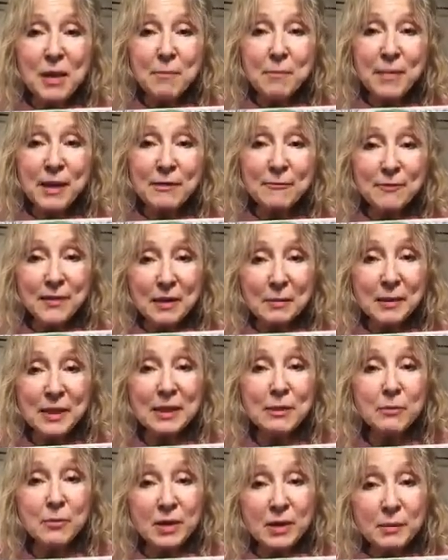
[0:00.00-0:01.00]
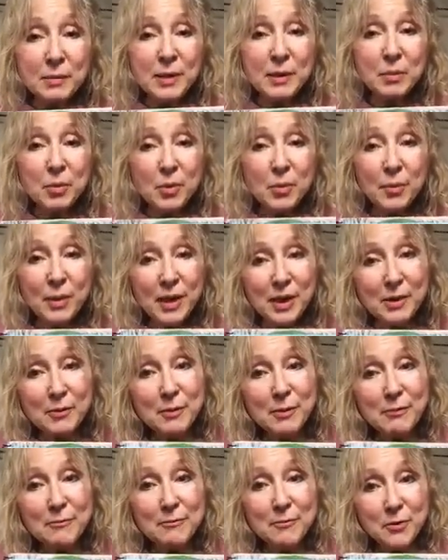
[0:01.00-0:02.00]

my family will be prepared with